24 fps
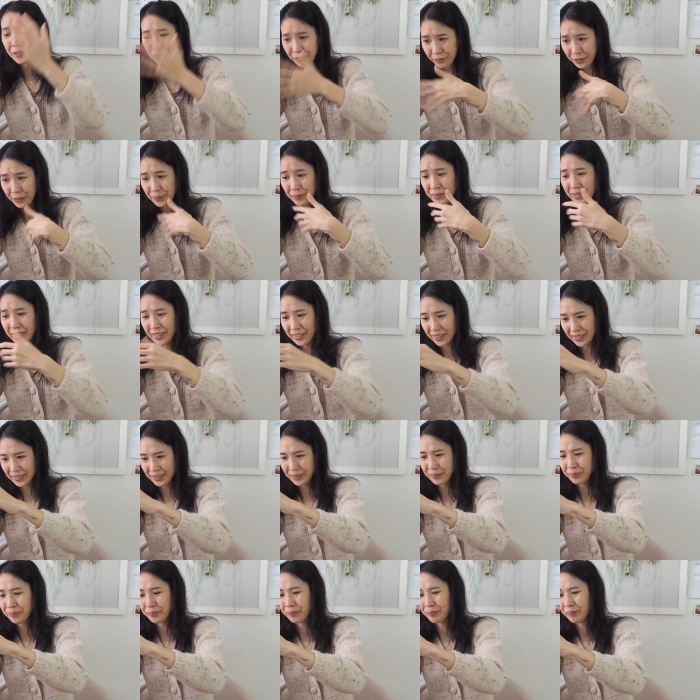from the
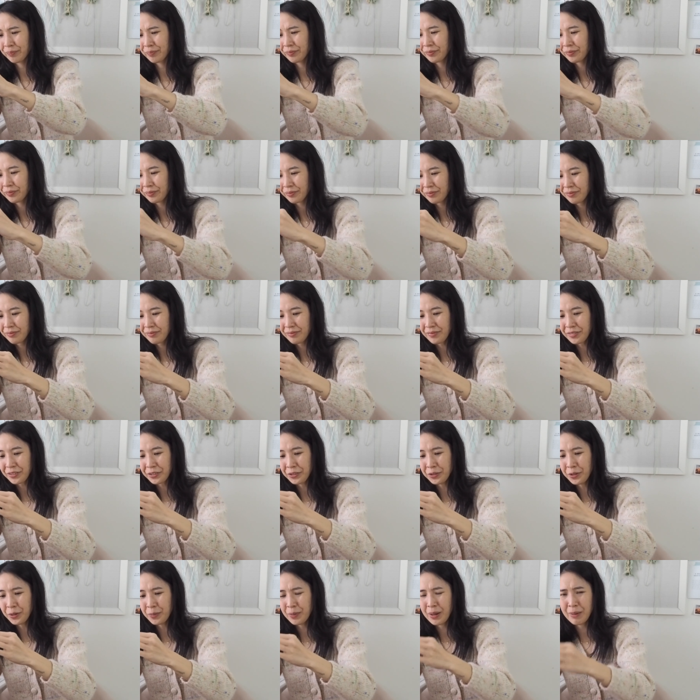yarn
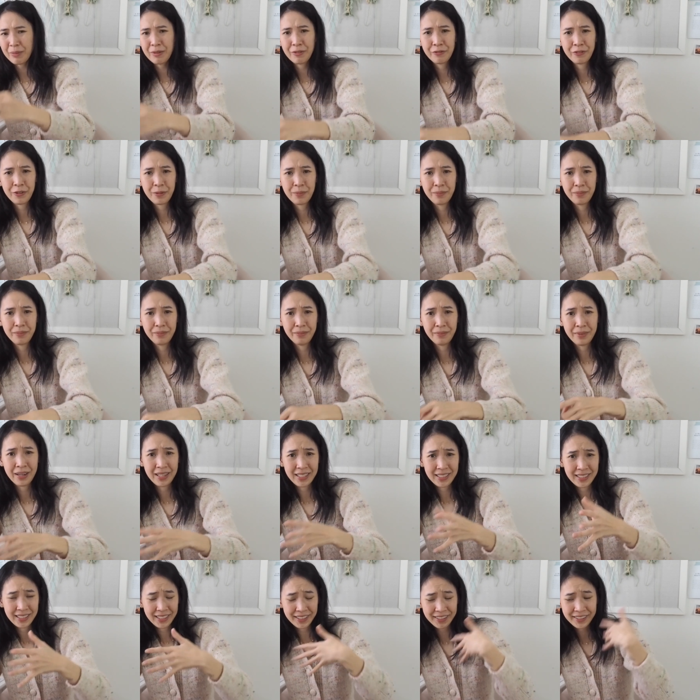or maybe from
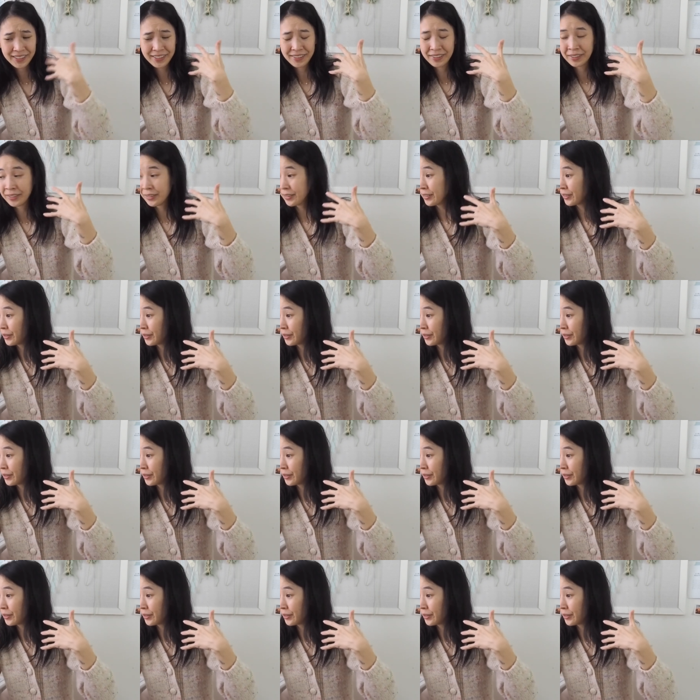my dust.